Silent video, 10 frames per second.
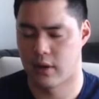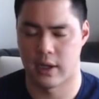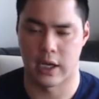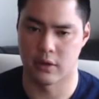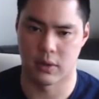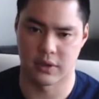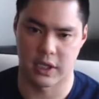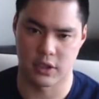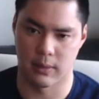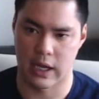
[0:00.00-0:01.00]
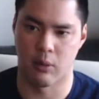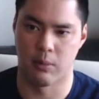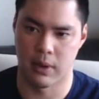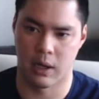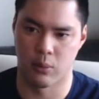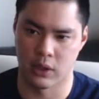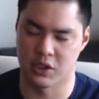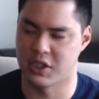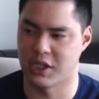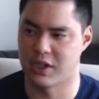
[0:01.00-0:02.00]
And I don't want that. So I'm like, I'm willing
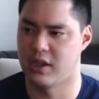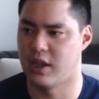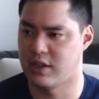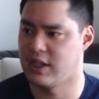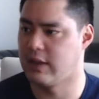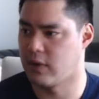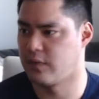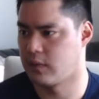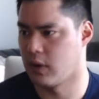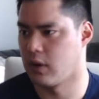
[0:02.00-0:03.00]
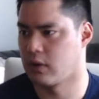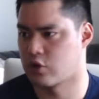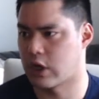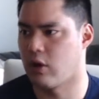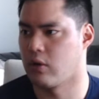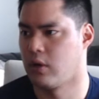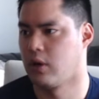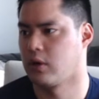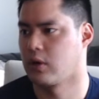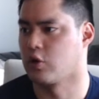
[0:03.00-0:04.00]
to take the hit even if the trial
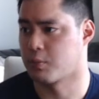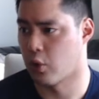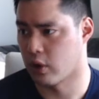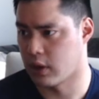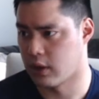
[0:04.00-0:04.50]
goes poorly.